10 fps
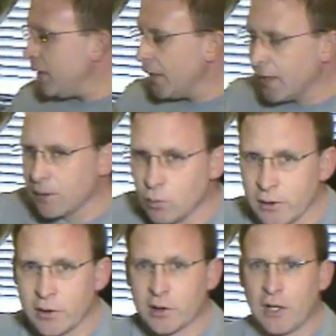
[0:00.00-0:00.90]
And
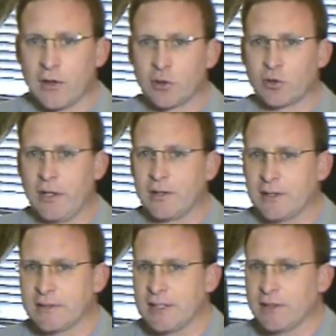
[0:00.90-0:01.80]
one of the other great
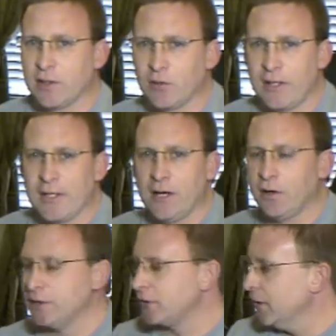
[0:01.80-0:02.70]
things out there right now
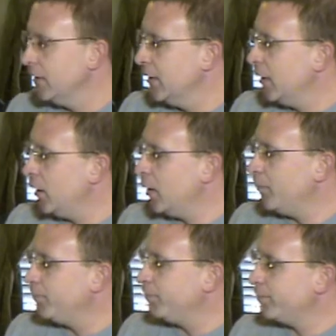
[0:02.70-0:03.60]
is,
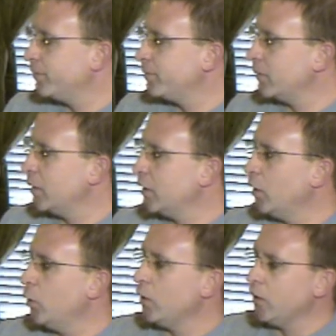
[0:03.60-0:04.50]
a
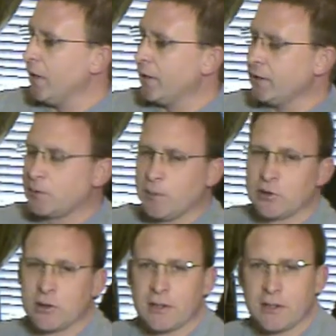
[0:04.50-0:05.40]
lot of,
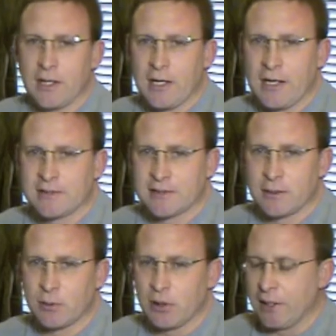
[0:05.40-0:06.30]
especially I see
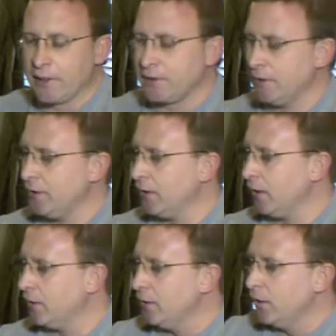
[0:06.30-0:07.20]
them a lot at
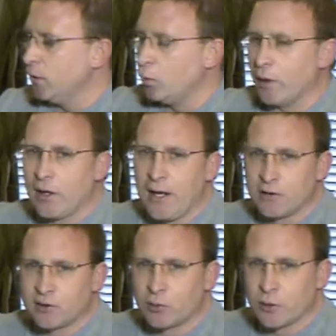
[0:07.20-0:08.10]
the
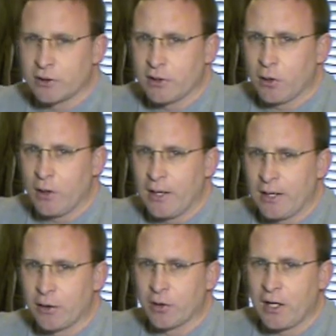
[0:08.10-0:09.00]
warehouse stores. I know
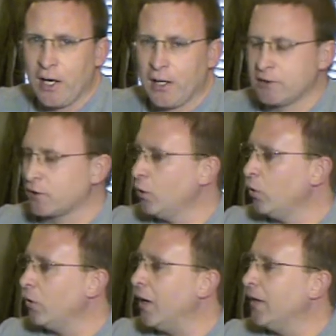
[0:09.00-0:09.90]
I go to Costco a
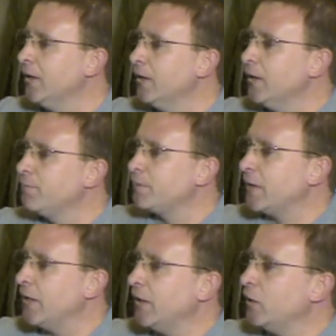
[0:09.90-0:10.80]
lot,
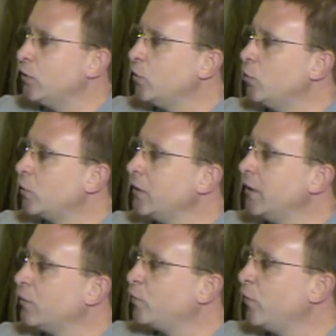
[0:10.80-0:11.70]
and you can
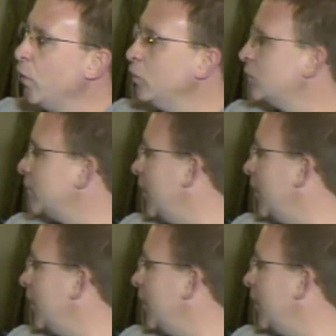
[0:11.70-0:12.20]
get phones